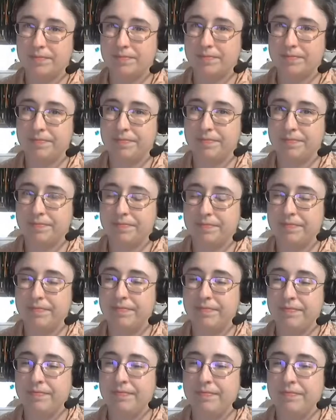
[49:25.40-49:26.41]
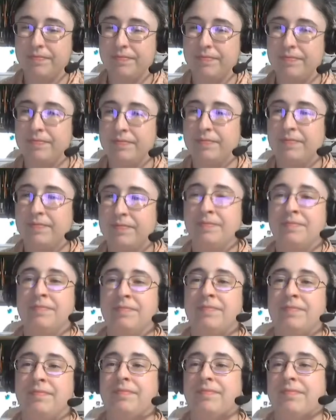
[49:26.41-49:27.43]

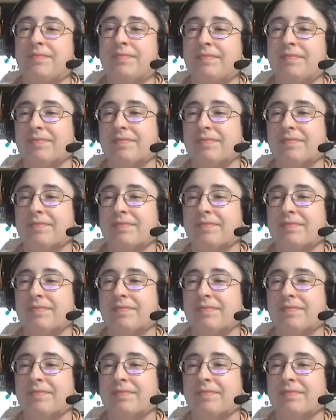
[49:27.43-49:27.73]
Nobody speaks.